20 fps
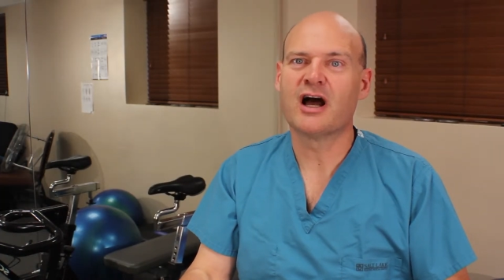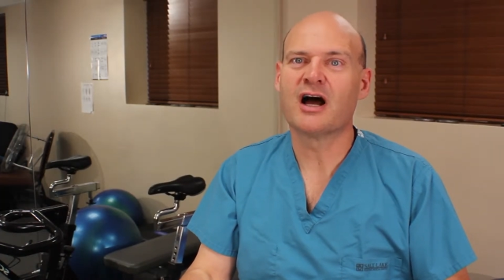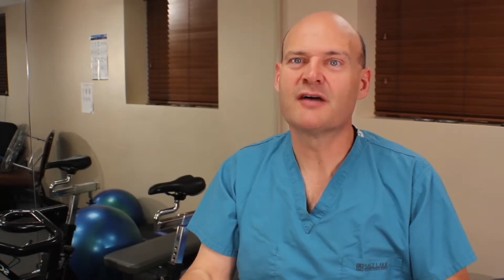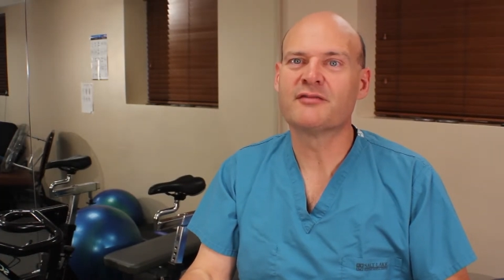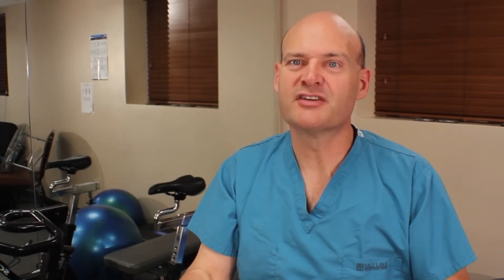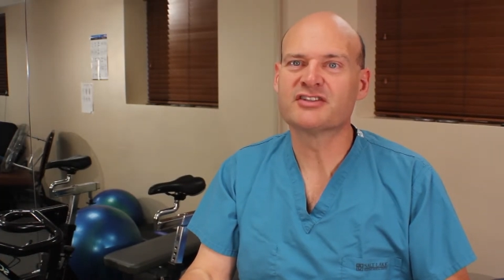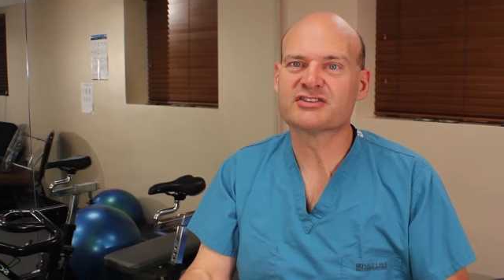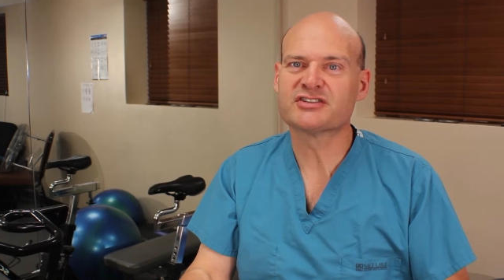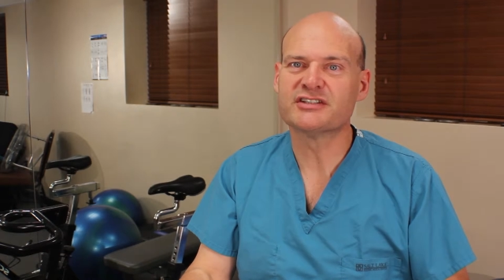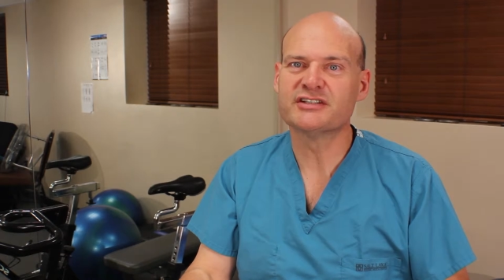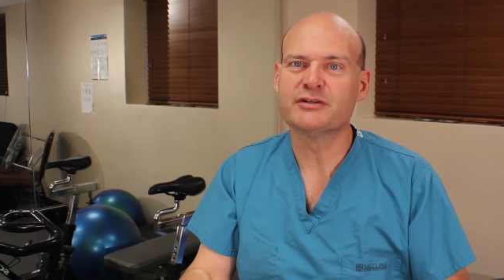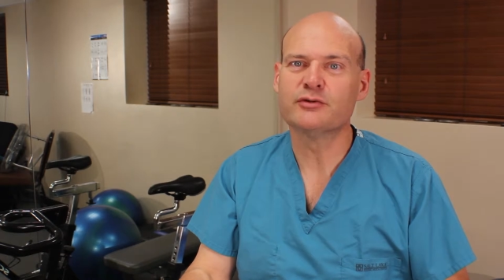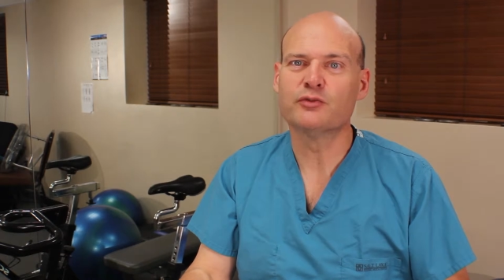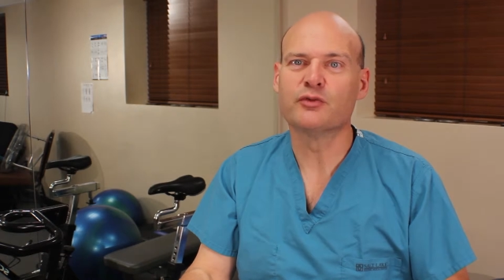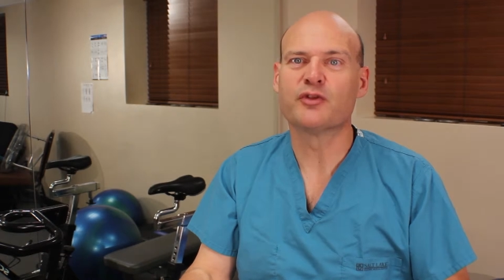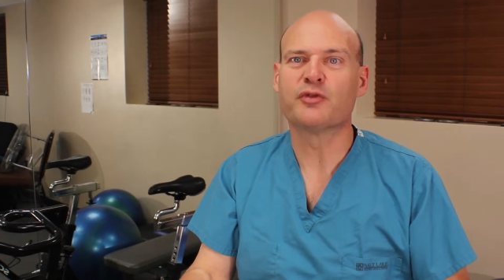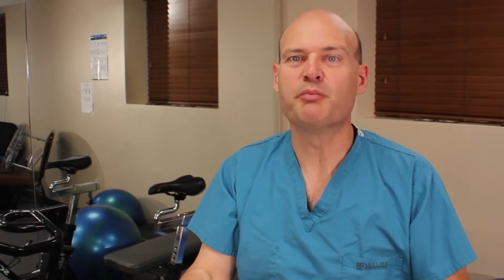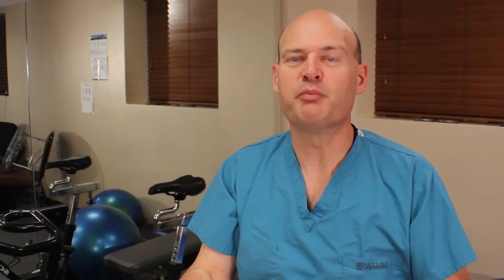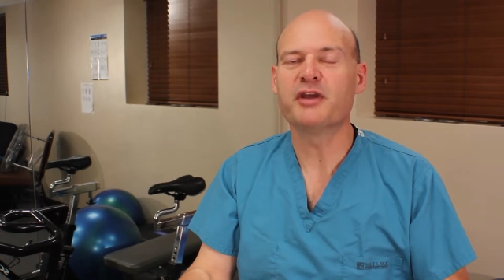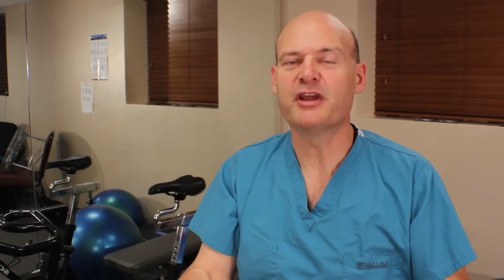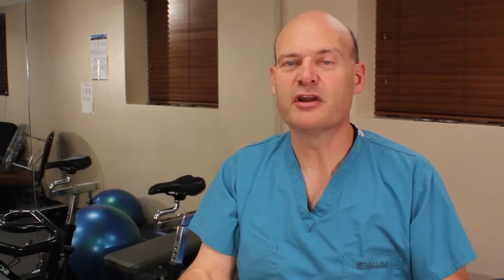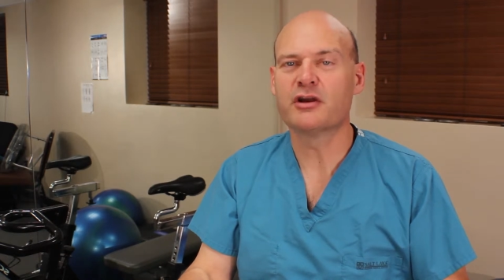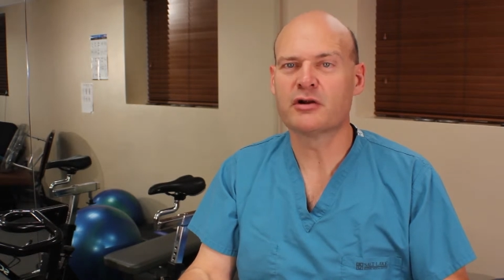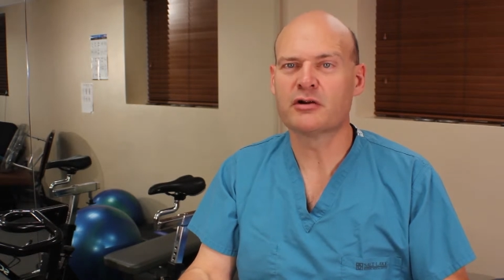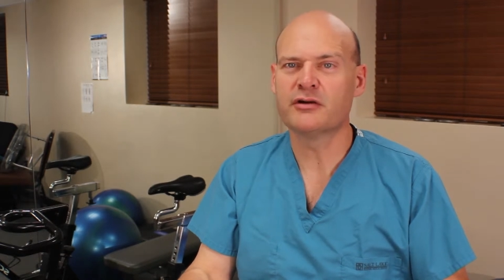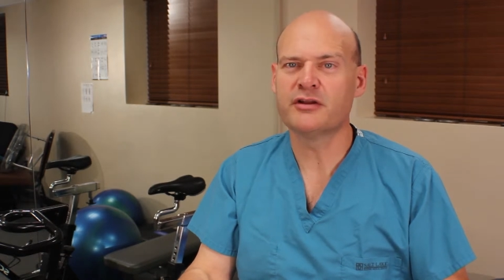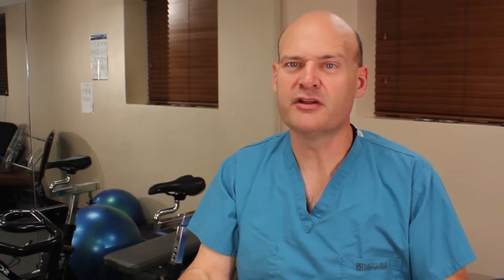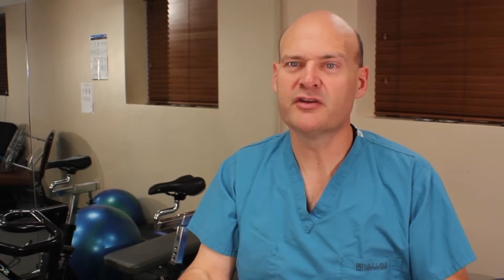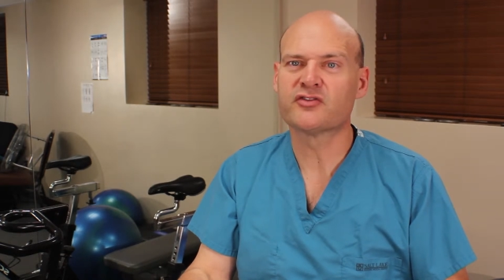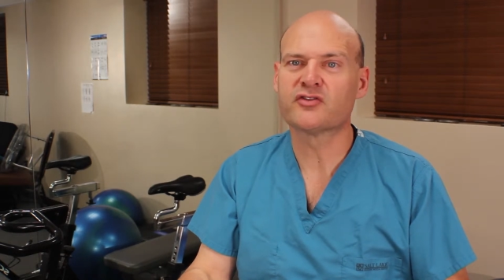Obviously, with big
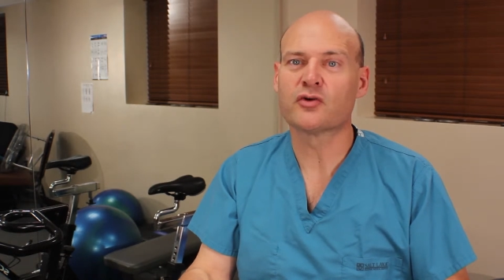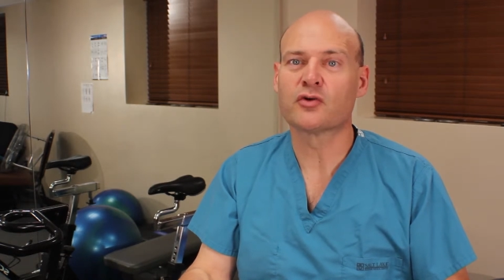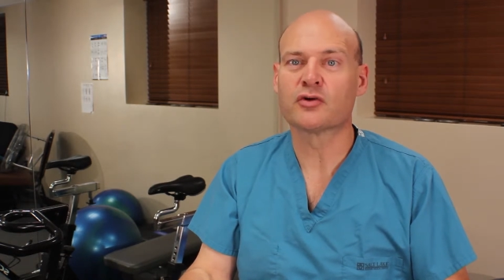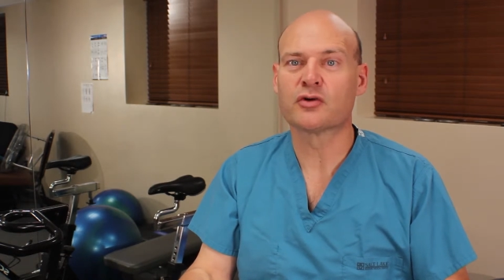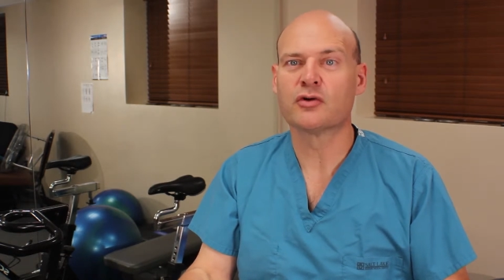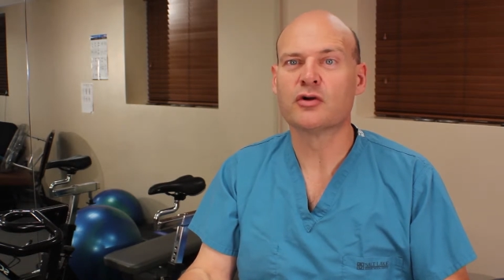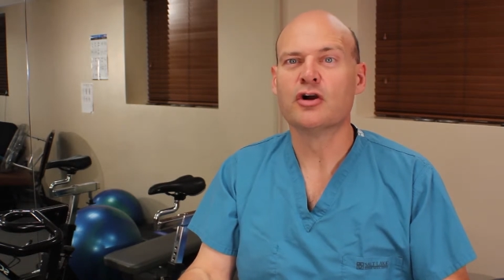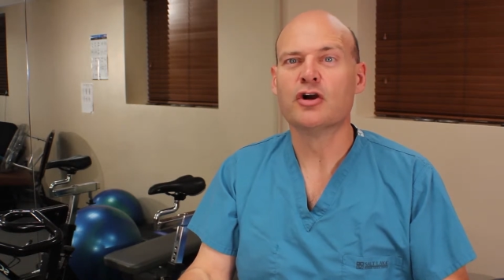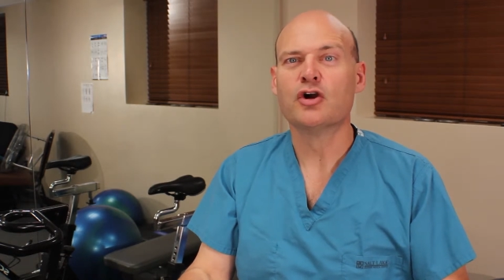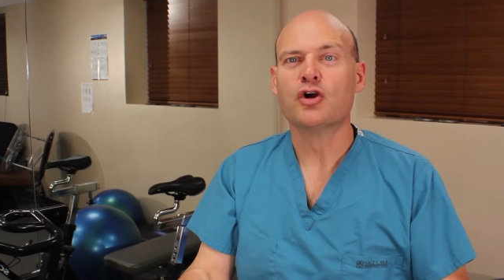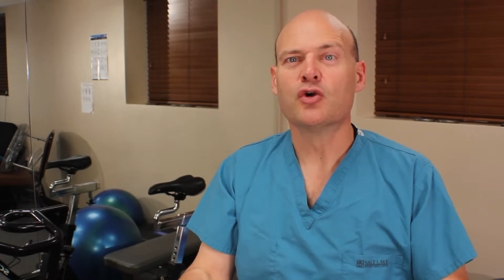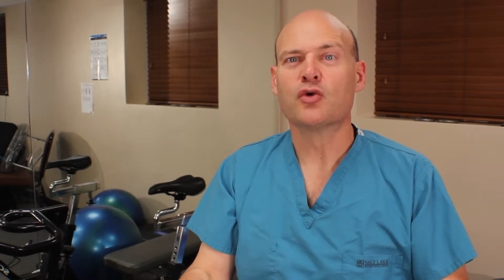hernias or